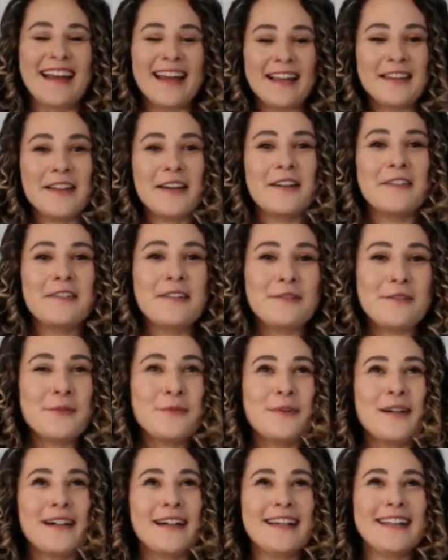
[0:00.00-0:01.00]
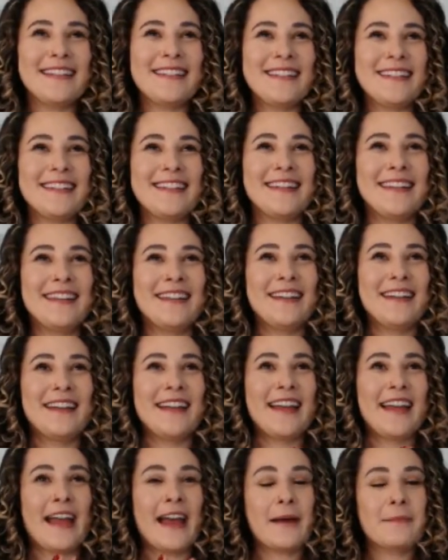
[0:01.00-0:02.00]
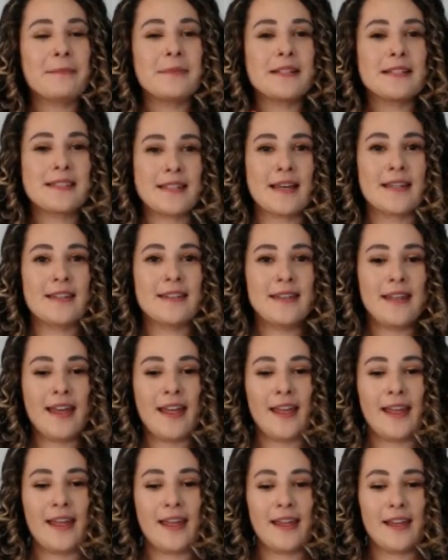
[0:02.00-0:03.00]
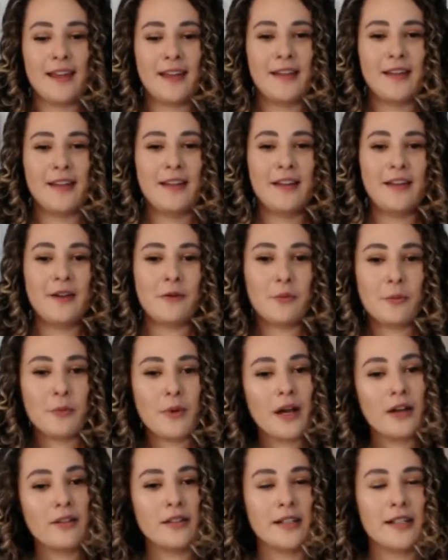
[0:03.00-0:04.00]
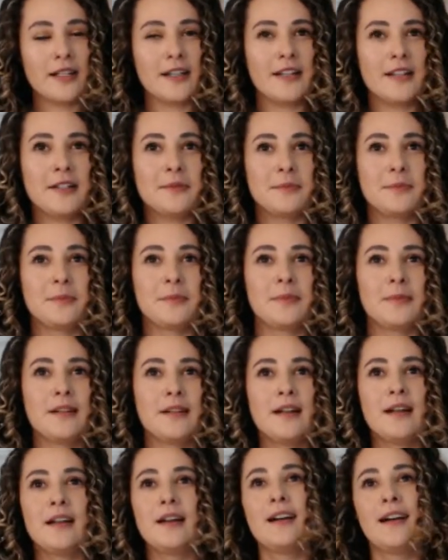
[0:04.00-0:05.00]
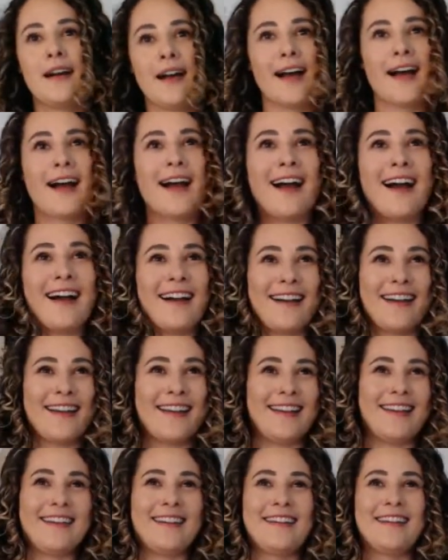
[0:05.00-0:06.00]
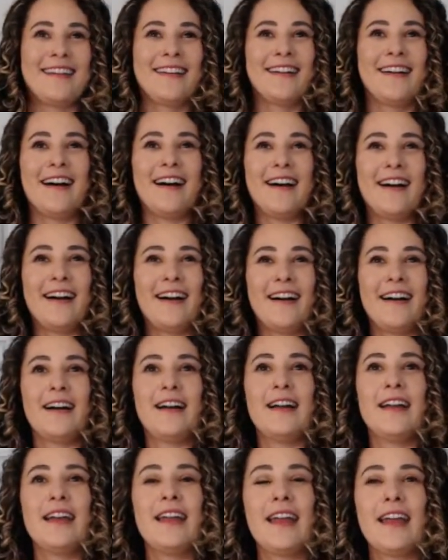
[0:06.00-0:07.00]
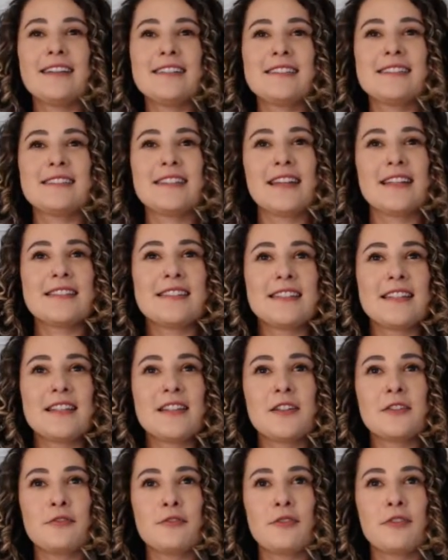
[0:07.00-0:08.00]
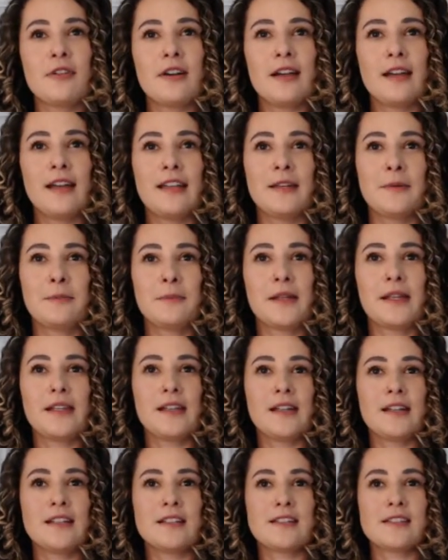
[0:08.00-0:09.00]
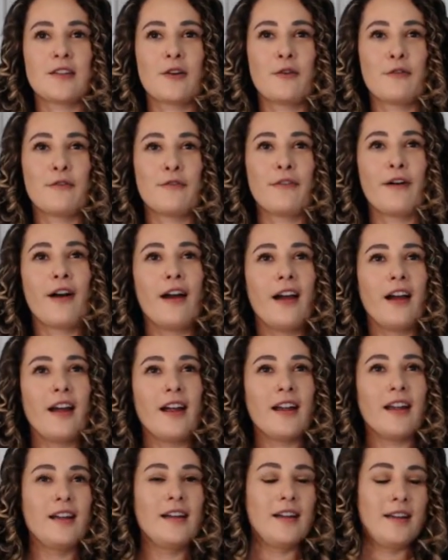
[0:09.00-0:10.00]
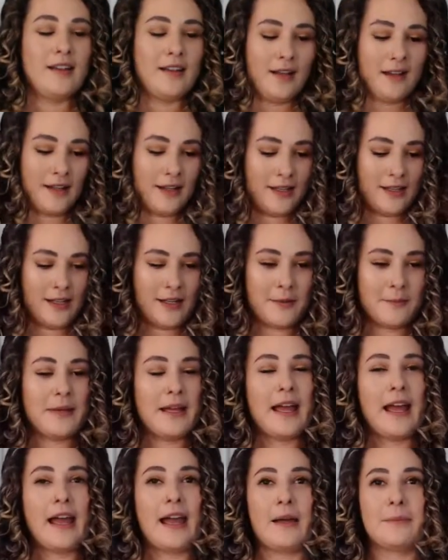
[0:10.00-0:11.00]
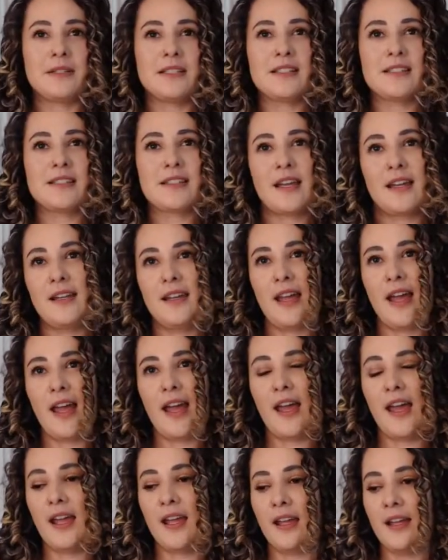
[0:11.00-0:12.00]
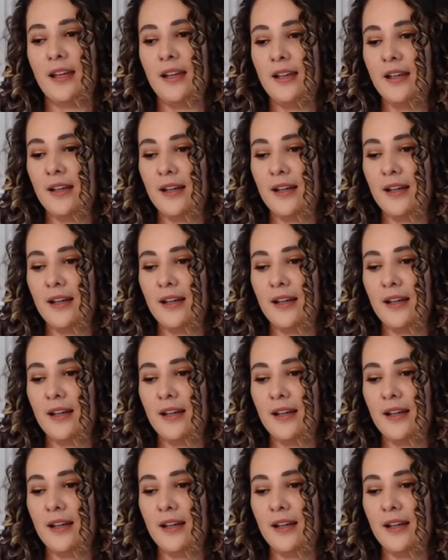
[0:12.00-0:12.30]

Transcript: Hello, everyone. Happy Sunday. Welcome. Hi. Hey, Stacy, Laura, and Amelia so far. Happy Sunday.